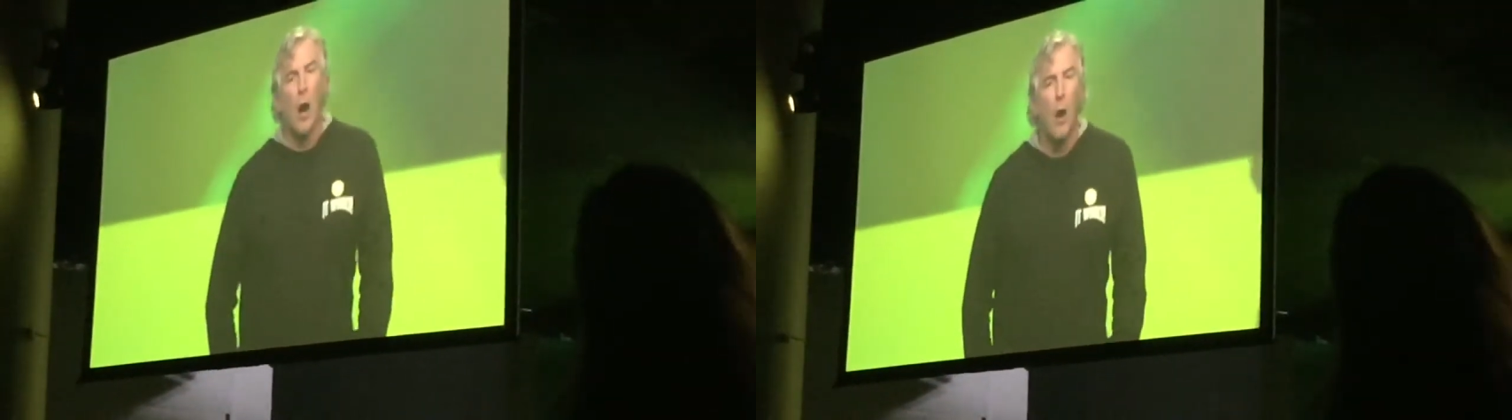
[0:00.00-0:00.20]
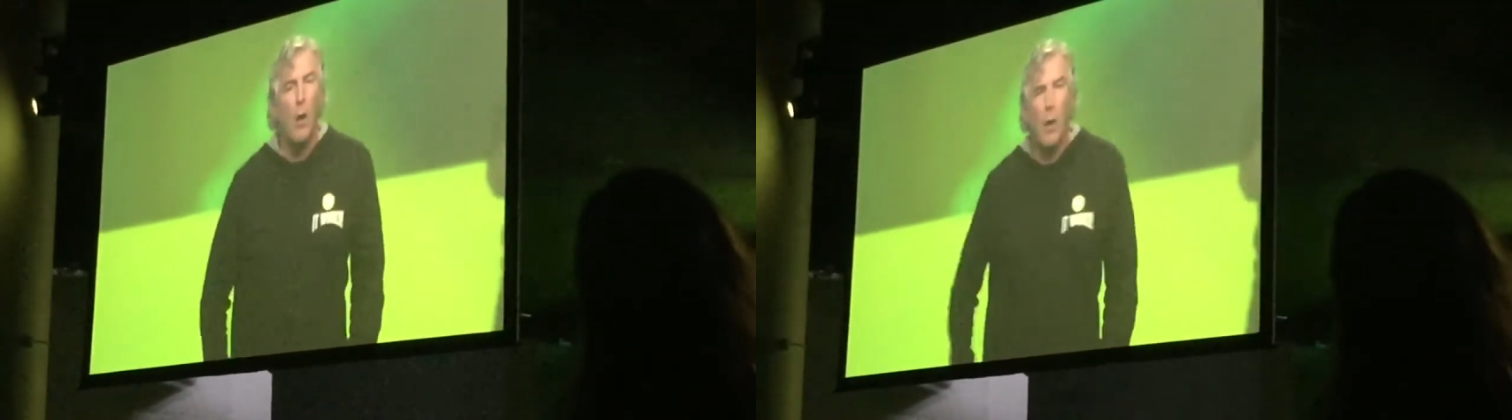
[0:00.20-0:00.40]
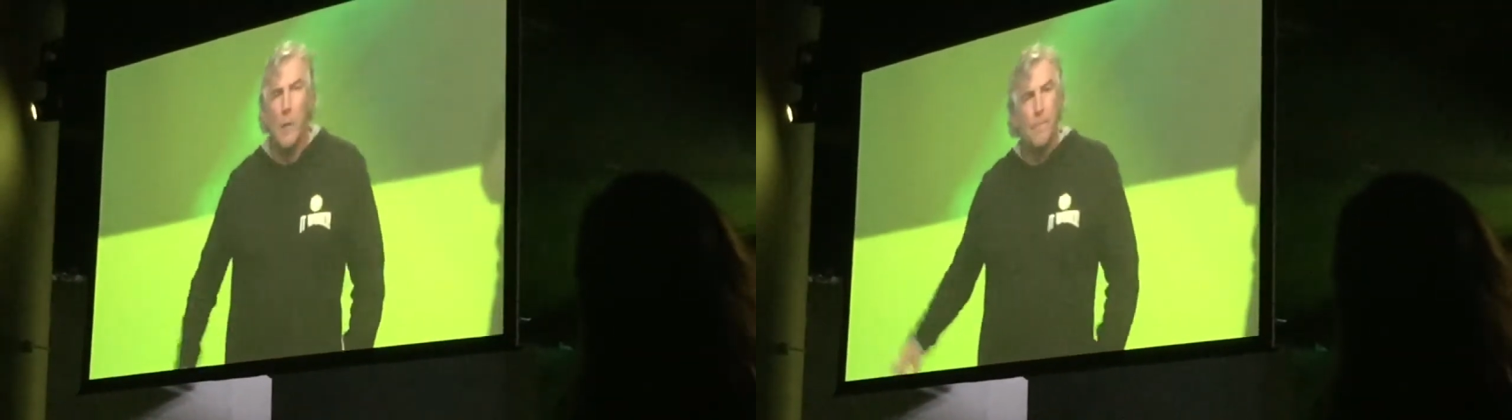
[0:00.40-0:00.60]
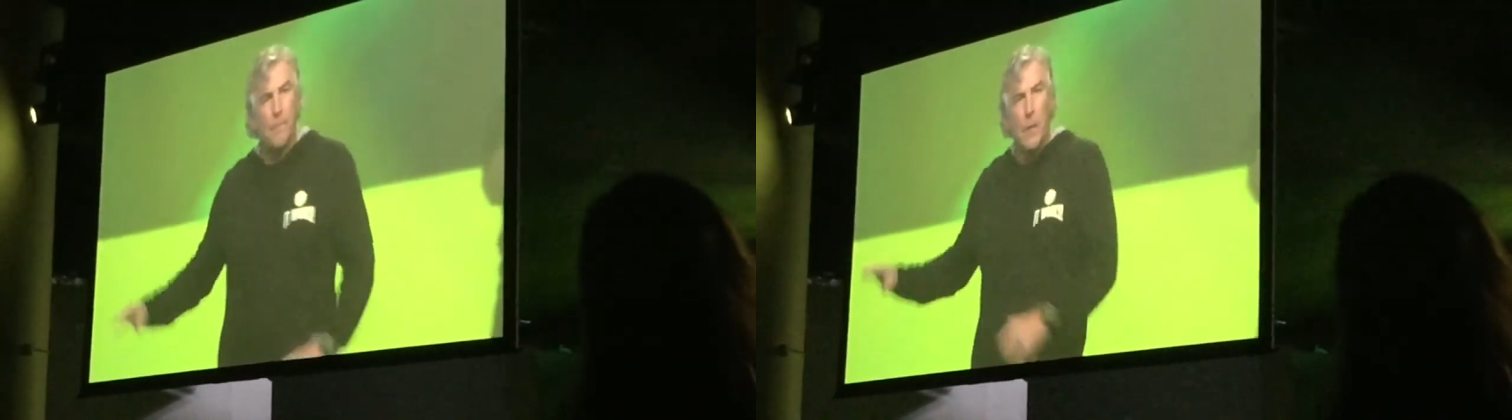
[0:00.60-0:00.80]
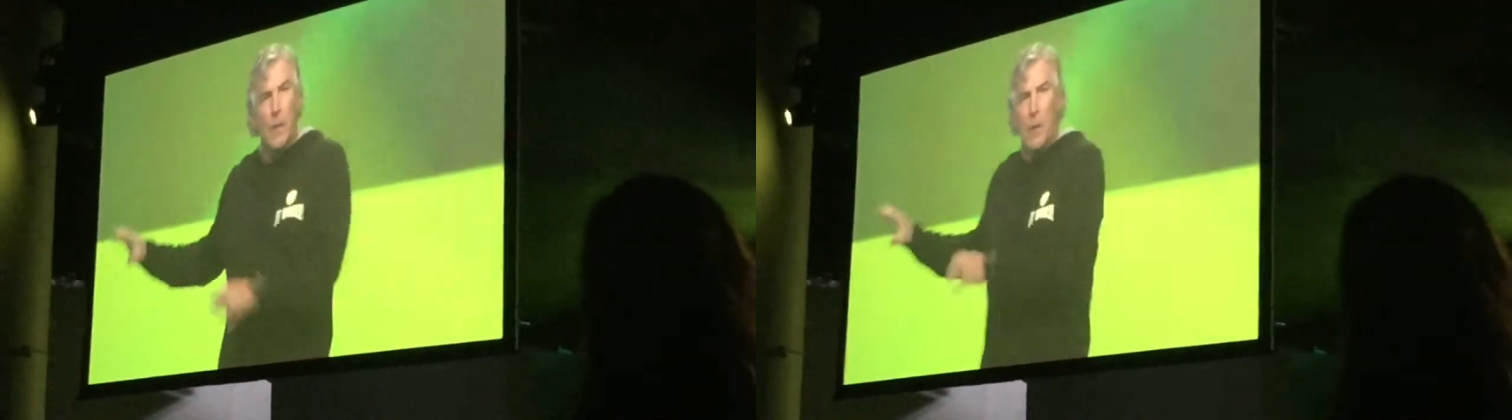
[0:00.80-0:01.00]
You know,
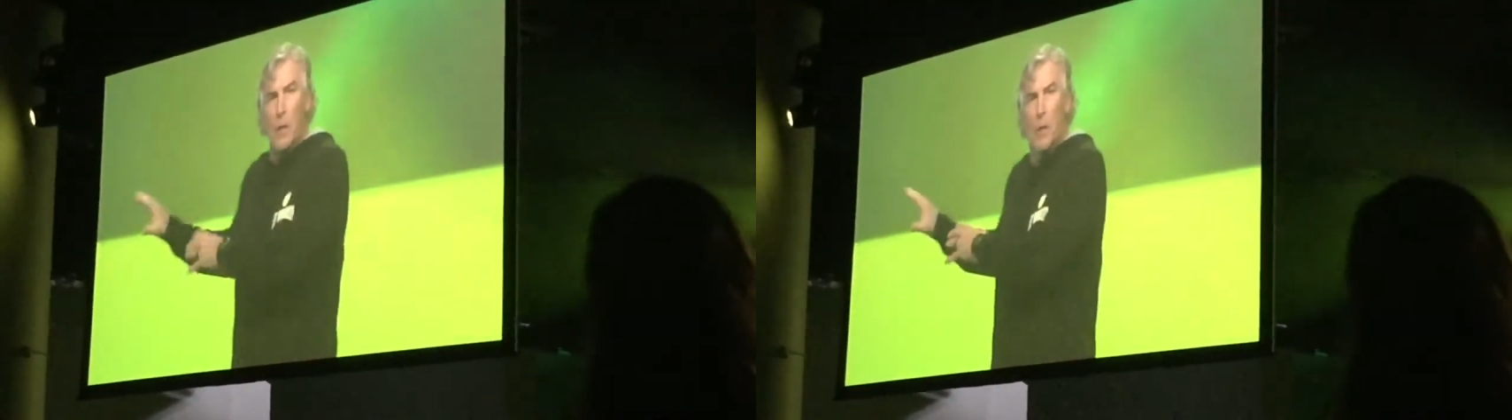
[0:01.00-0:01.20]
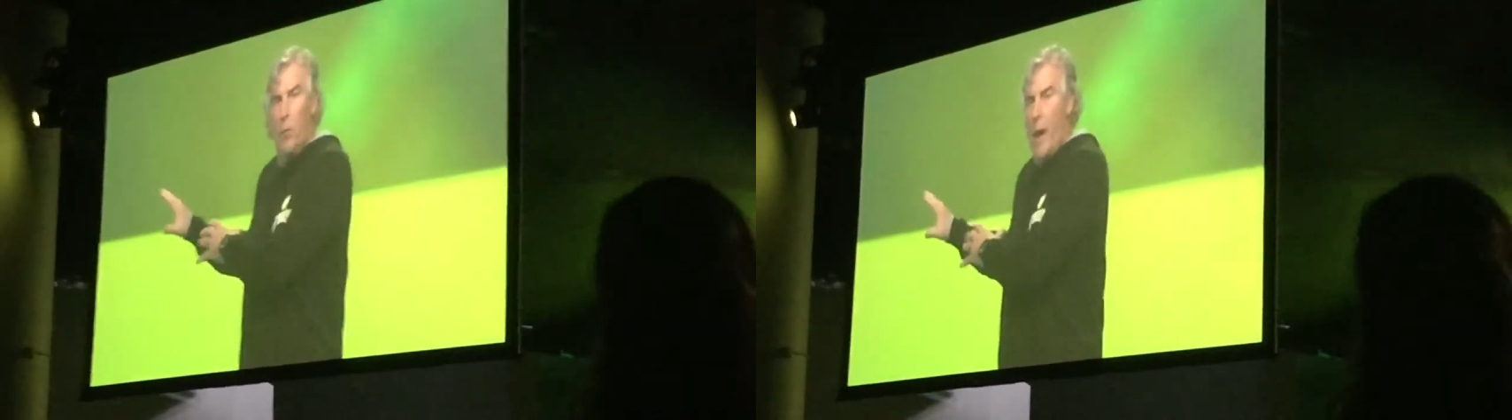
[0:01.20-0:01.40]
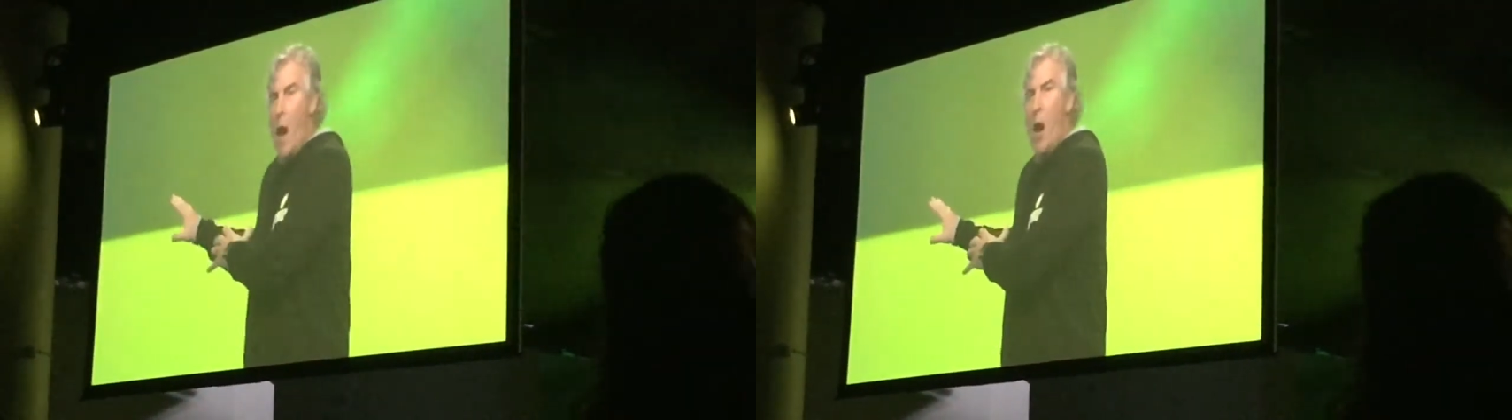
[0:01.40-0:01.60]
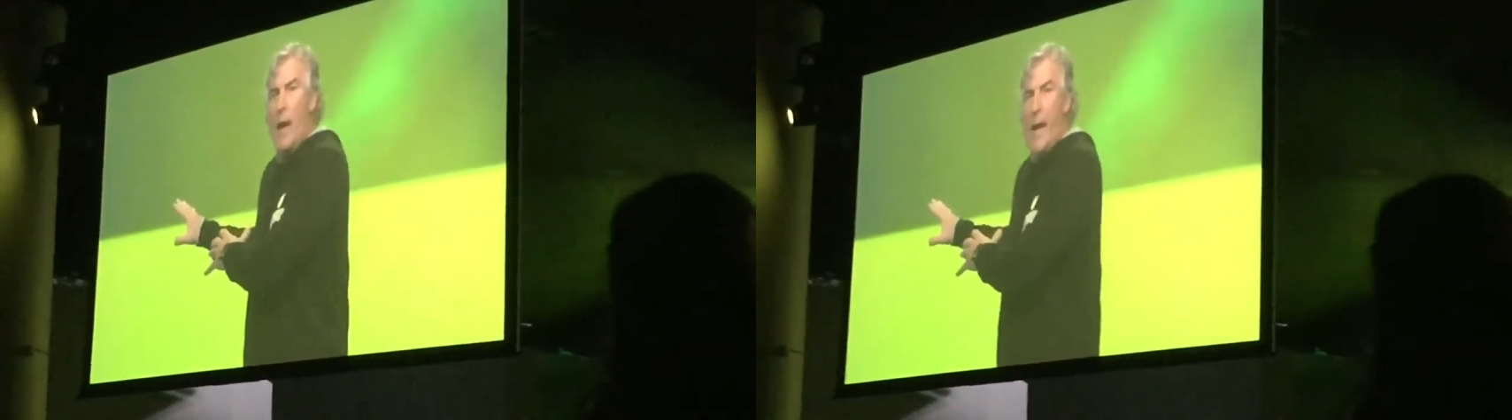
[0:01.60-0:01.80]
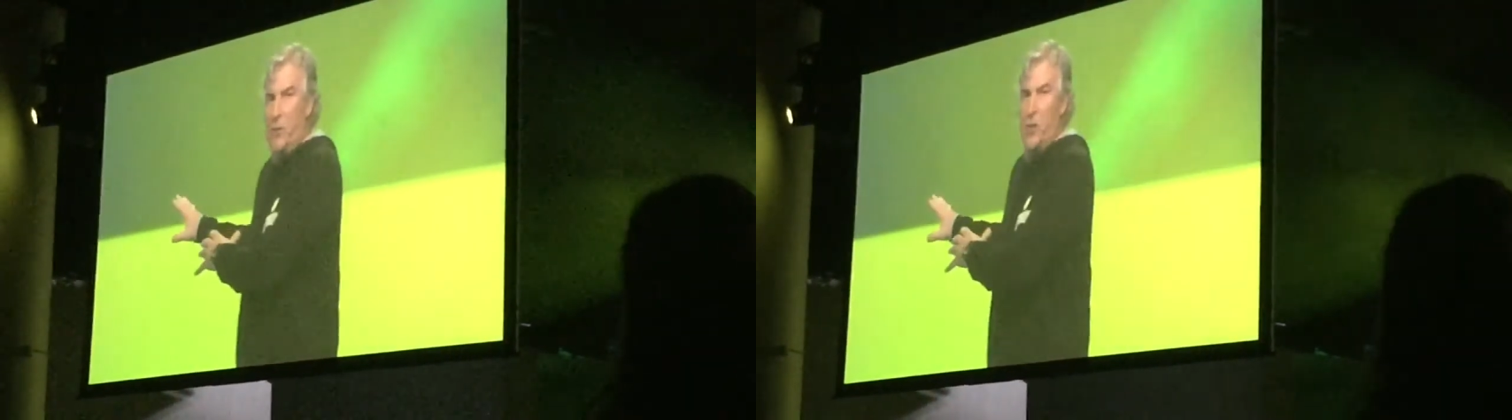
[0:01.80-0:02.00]
we
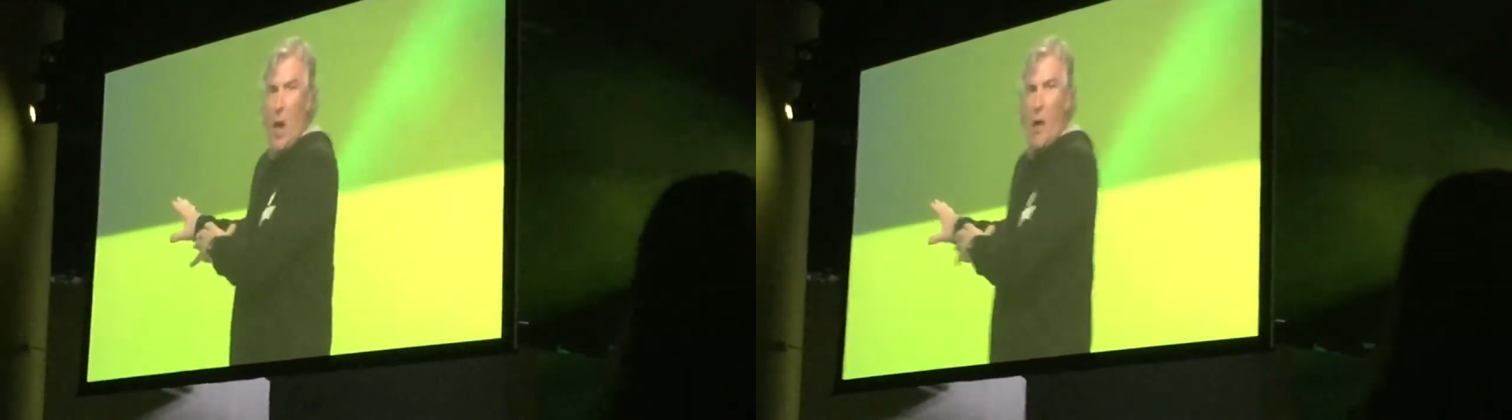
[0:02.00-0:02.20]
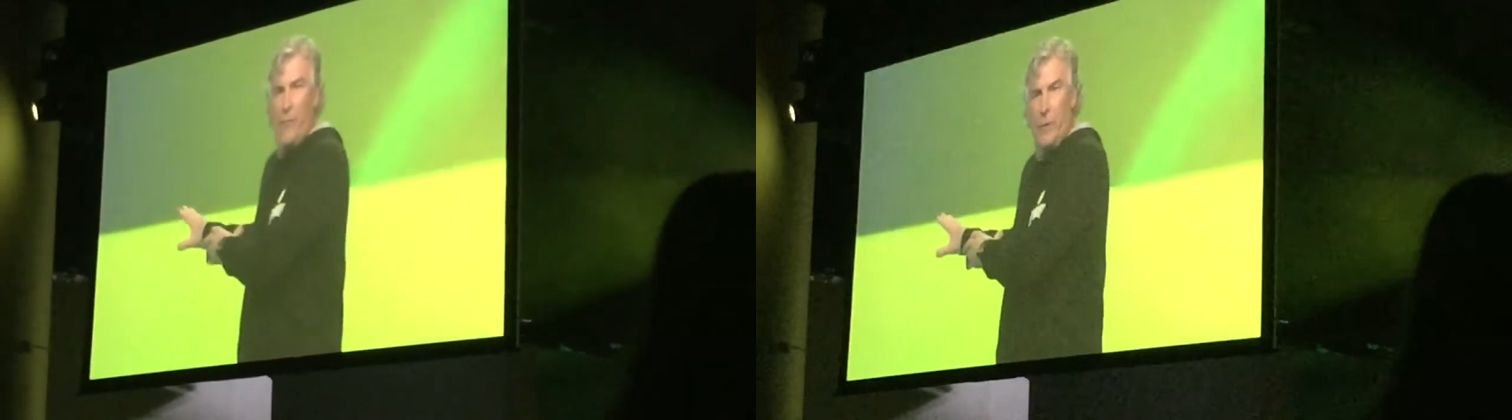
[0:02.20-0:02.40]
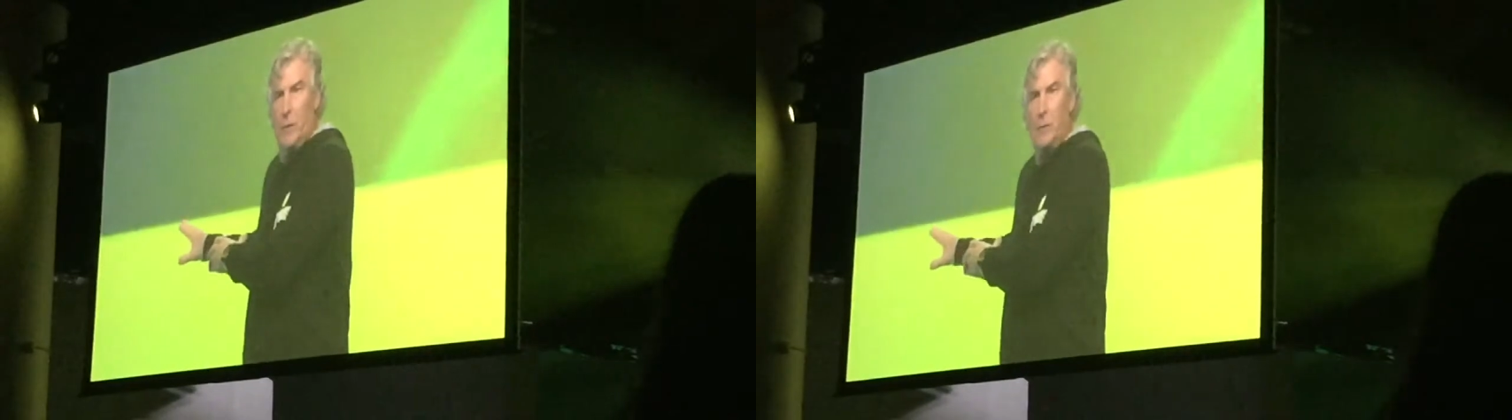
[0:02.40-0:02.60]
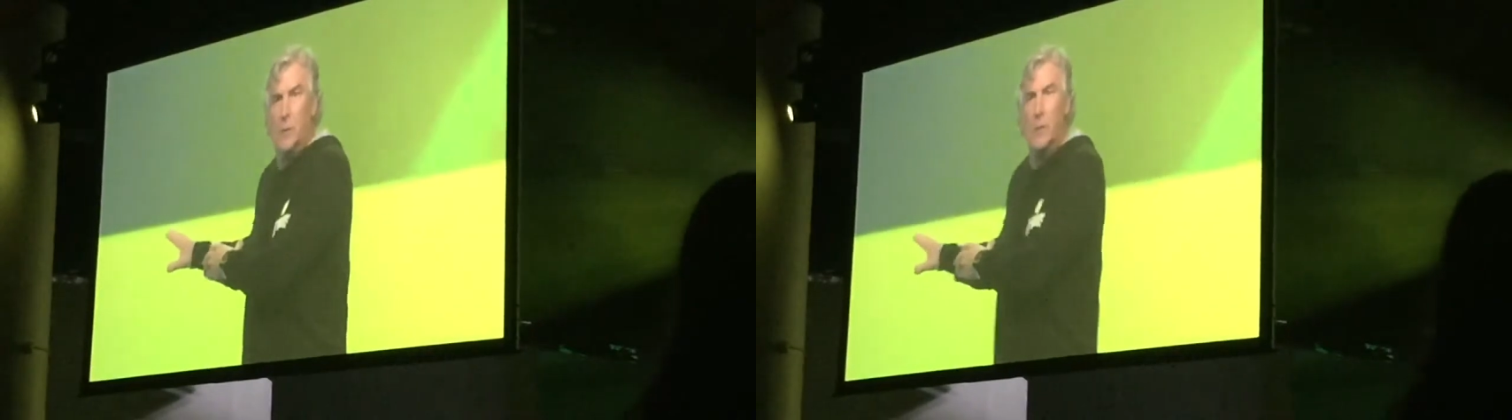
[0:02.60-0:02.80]
all got stuff,